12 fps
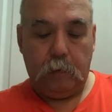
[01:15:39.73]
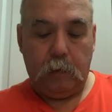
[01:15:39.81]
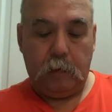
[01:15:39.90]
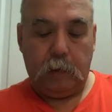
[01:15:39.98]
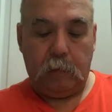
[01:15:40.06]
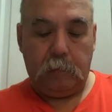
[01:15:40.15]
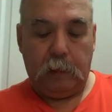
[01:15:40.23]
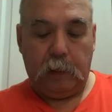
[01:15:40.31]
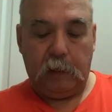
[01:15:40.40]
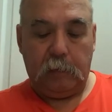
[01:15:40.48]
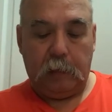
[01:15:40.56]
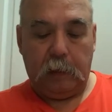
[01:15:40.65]
That would be kind of
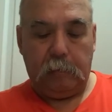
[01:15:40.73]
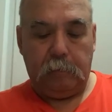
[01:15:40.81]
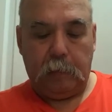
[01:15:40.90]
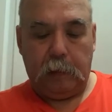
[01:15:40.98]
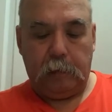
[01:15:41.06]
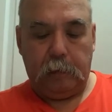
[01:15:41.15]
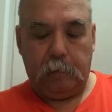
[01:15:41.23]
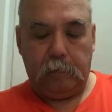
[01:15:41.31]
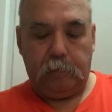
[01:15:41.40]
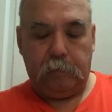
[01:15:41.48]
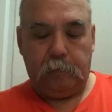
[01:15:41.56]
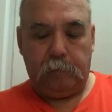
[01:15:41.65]
my little
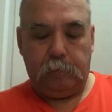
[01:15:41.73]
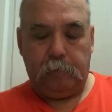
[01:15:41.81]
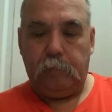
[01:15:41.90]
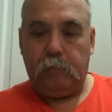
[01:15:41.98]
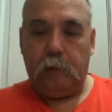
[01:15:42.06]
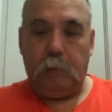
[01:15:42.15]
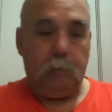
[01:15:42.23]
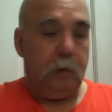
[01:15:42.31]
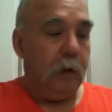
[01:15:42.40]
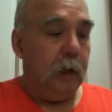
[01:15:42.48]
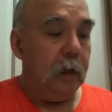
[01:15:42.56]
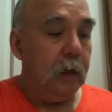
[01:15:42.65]
dream
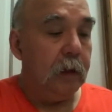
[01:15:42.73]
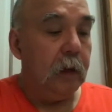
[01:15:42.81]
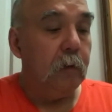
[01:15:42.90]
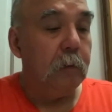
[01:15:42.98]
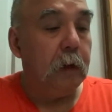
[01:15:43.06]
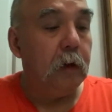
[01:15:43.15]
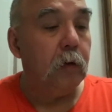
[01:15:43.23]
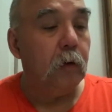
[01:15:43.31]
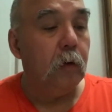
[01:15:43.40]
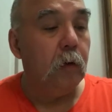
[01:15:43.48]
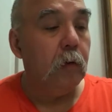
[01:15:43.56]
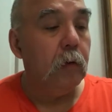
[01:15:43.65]
thing. That would be cool.
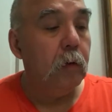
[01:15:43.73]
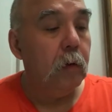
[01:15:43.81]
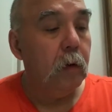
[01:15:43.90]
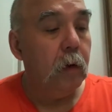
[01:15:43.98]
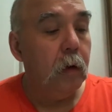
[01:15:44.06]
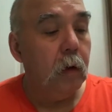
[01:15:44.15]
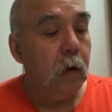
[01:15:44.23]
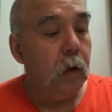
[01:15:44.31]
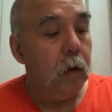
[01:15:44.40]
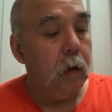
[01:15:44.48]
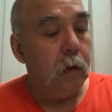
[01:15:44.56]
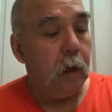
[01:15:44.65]

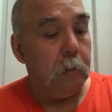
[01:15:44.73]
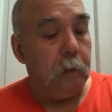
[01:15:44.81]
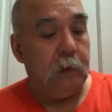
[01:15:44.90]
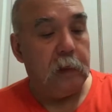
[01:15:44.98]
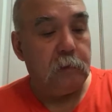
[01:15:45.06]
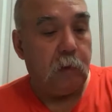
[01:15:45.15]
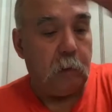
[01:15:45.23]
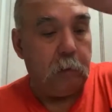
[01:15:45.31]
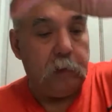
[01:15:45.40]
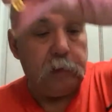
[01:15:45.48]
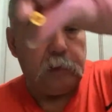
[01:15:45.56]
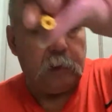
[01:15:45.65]
I believe that's probably
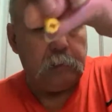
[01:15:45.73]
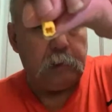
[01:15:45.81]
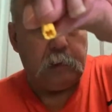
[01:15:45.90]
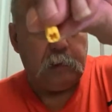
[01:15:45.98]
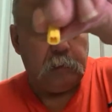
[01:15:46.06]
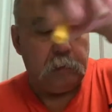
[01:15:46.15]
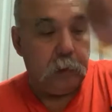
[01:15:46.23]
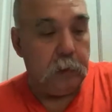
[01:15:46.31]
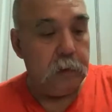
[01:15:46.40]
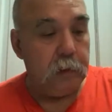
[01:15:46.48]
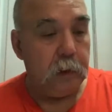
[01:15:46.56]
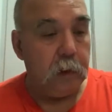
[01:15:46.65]
a substitute
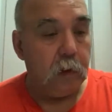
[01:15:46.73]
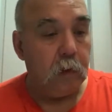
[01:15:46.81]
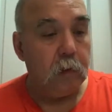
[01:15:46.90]
piece here.